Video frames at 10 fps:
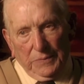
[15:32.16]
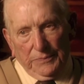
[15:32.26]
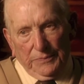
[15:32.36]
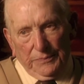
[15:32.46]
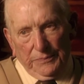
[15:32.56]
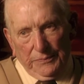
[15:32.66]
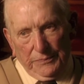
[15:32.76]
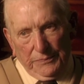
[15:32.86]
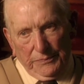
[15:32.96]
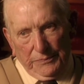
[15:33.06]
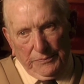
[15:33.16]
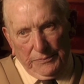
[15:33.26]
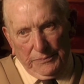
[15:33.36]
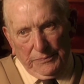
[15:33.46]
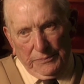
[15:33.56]
And
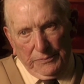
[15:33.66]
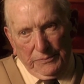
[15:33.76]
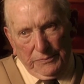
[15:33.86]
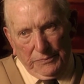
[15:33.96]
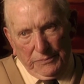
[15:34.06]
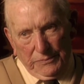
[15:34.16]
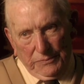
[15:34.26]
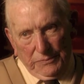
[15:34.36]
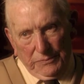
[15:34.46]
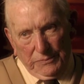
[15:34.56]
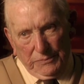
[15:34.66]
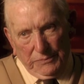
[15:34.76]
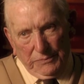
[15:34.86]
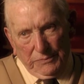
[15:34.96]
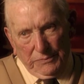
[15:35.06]
what would people say to you if
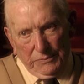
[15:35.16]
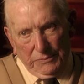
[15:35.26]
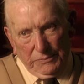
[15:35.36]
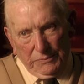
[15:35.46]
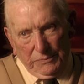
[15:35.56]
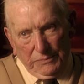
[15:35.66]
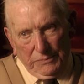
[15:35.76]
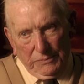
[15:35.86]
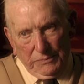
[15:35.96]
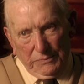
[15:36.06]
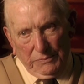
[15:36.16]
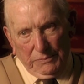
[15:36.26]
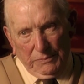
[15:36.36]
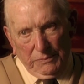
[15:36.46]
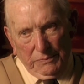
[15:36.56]
you didn't join up?
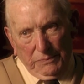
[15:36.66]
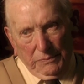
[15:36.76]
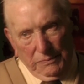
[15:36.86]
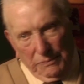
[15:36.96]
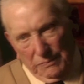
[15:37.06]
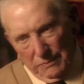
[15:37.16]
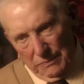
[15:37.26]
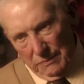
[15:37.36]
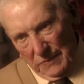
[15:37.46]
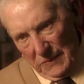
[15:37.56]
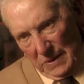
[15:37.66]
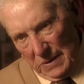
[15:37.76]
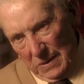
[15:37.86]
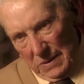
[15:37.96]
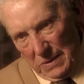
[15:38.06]
If you didn't
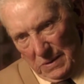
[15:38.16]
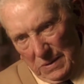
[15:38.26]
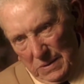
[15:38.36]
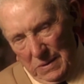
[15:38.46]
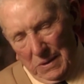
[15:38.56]
join up?